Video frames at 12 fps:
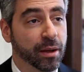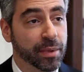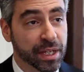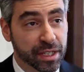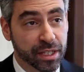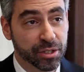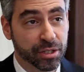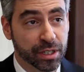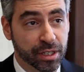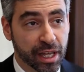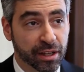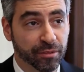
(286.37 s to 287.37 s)
In addition
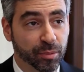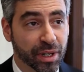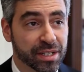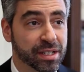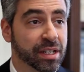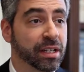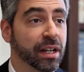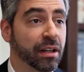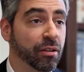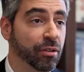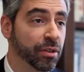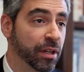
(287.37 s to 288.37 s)
to that, for my skin
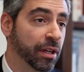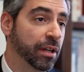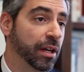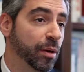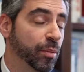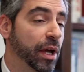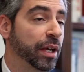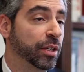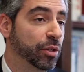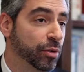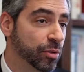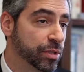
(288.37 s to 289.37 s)
health, I
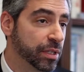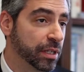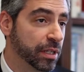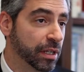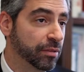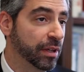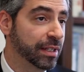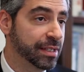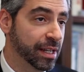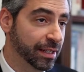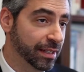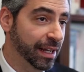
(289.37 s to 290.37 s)
use the
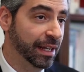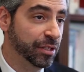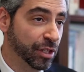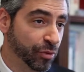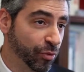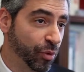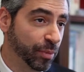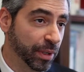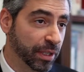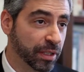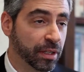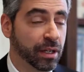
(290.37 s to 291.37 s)
advanced anti-aging
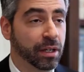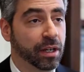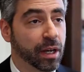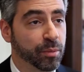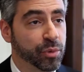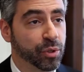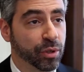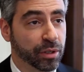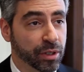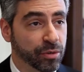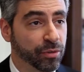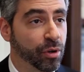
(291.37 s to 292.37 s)
formula during
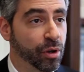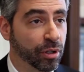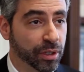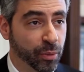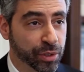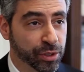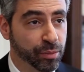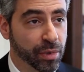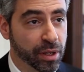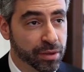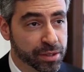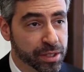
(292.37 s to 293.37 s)
the fall and winter
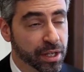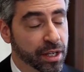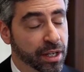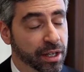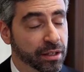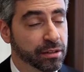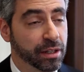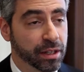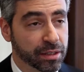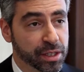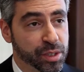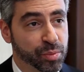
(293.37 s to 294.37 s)
months, and
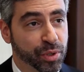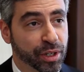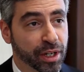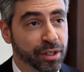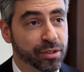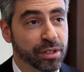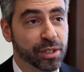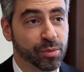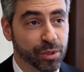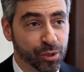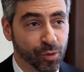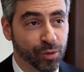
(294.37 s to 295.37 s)
in the spring I usually
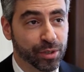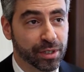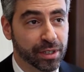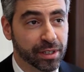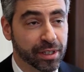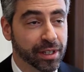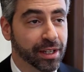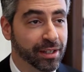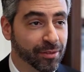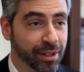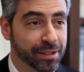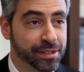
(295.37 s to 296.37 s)
switch over to the
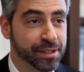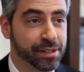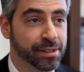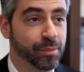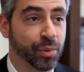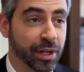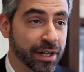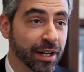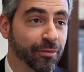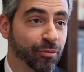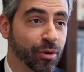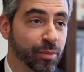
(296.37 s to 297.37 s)
advanced
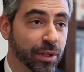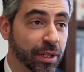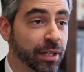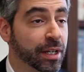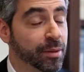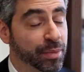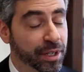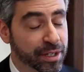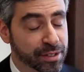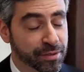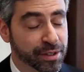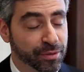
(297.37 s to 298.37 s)
brightening formula
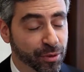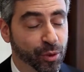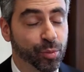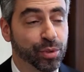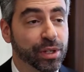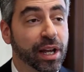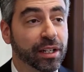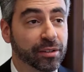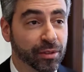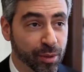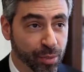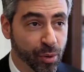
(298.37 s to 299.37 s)
because of the
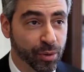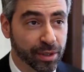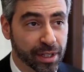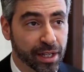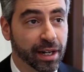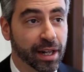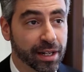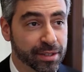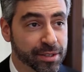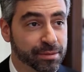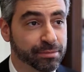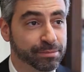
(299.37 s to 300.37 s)
photoprotective component that it
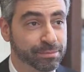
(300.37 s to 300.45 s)
has.